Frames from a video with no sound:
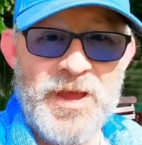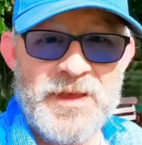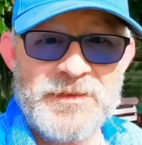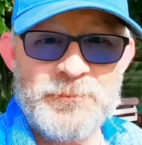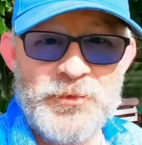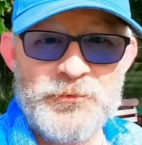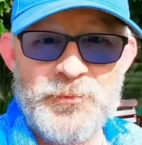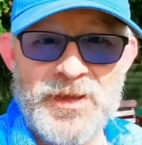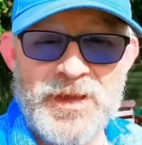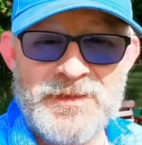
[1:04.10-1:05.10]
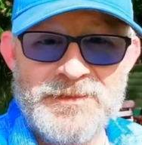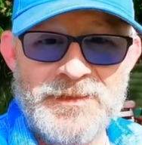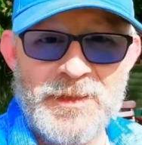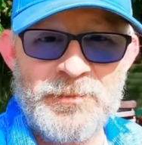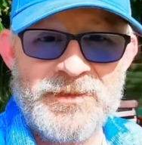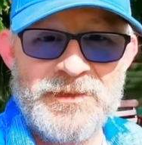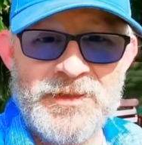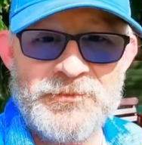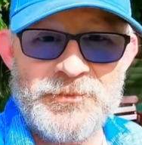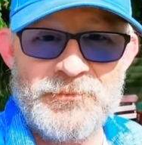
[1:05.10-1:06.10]
bad, it moved my handicap
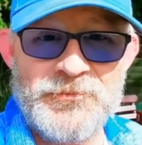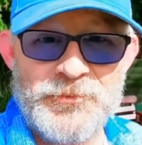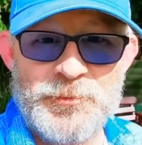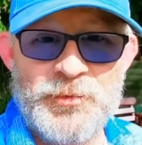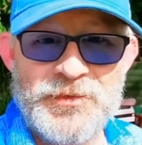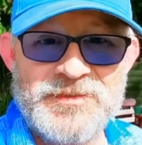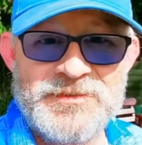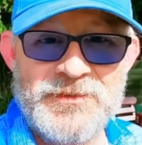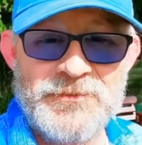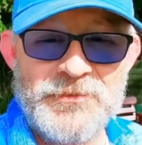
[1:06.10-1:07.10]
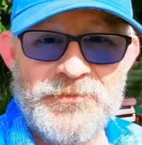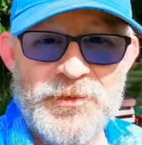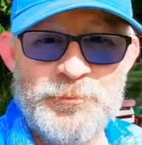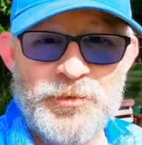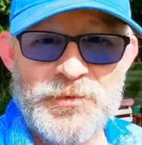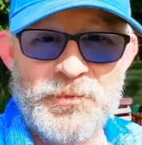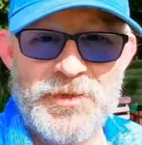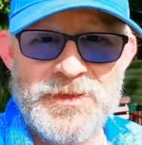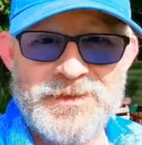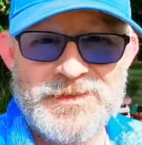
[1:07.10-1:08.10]
index from 4.7 to
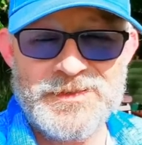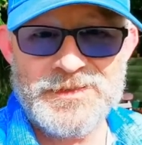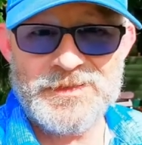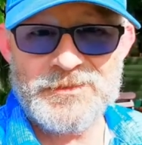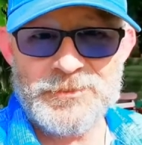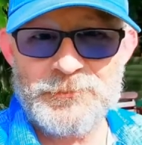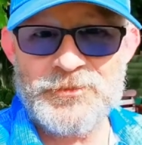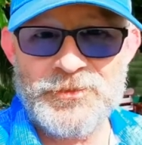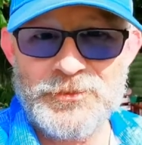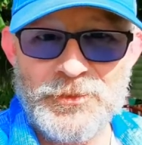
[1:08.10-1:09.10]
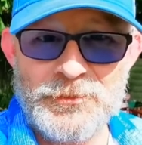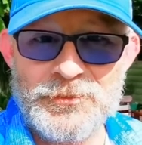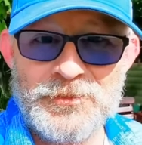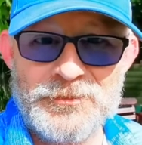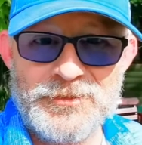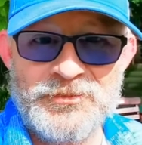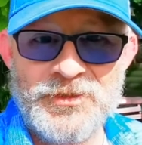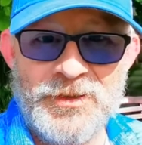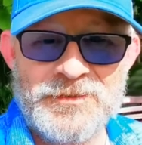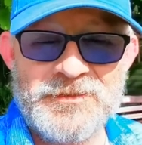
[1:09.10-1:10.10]
5.1. So I'm just gonna go look on the
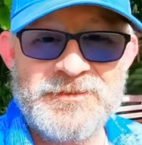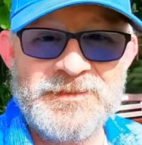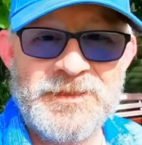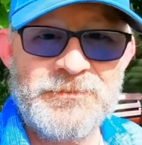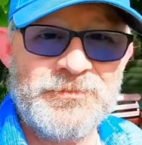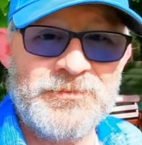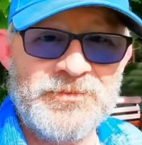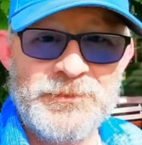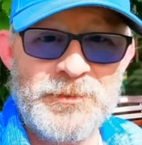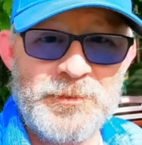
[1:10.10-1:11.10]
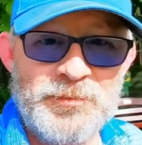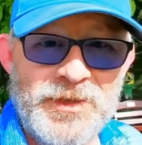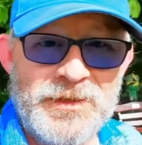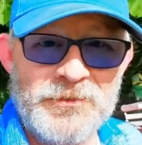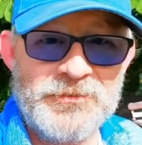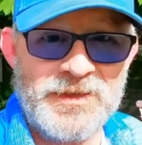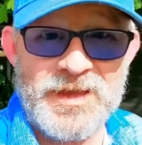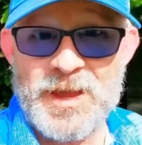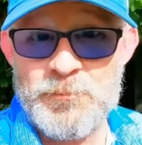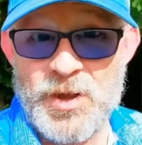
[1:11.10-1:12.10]
chart to see what I'm playing off
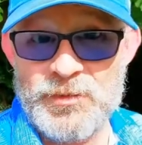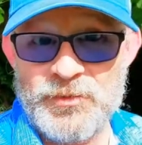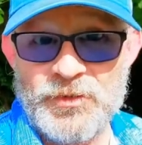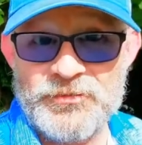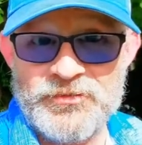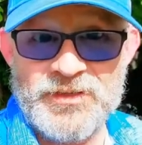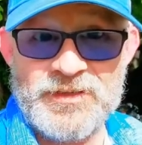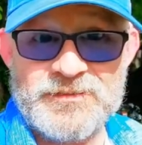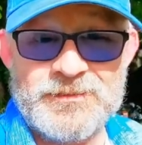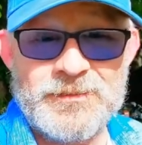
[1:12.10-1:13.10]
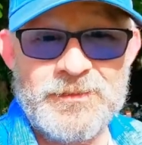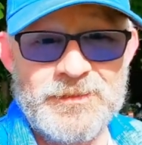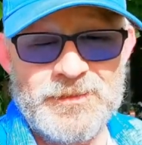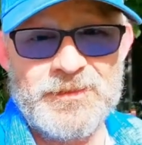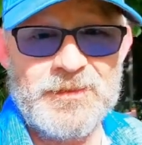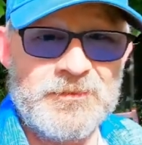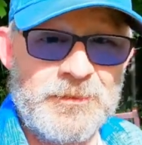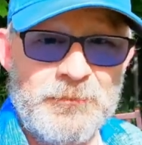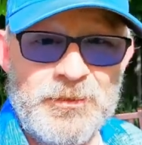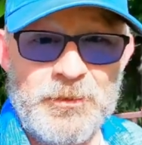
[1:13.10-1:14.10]
today. I might be off 6.
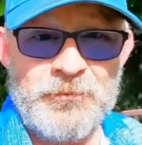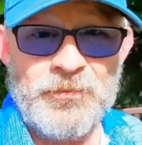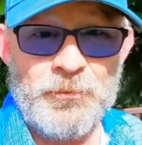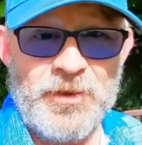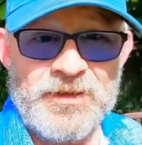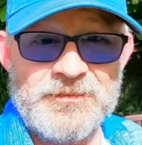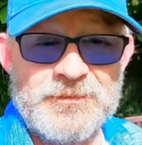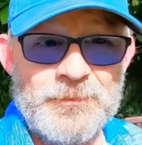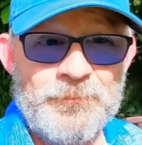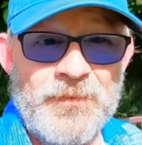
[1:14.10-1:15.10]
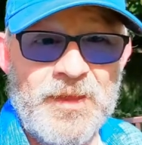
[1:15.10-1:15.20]
So I'm gonna go off the whites.